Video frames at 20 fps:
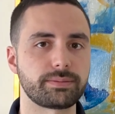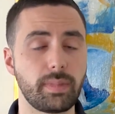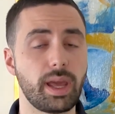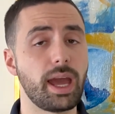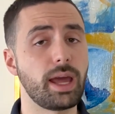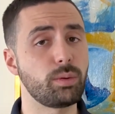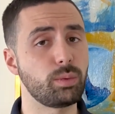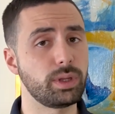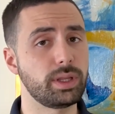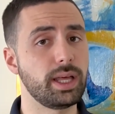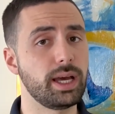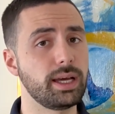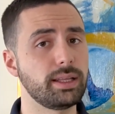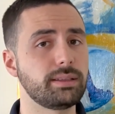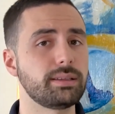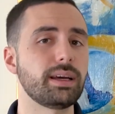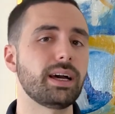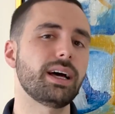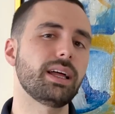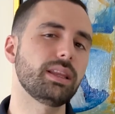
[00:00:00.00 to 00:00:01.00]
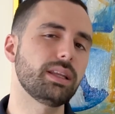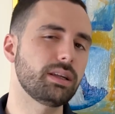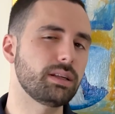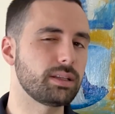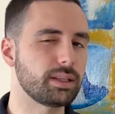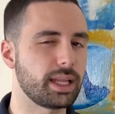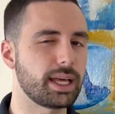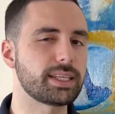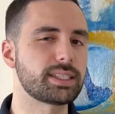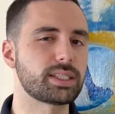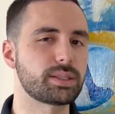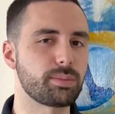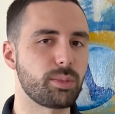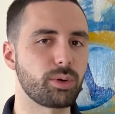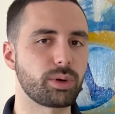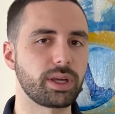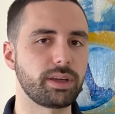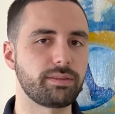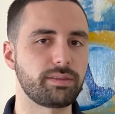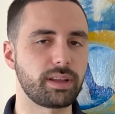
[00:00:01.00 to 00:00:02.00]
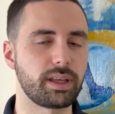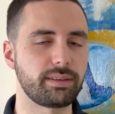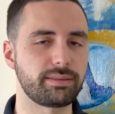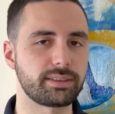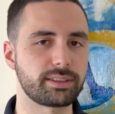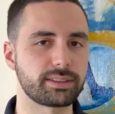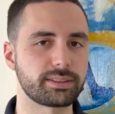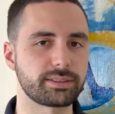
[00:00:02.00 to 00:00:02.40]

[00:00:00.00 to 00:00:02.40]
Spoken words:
And with that, a little less smoky flavor.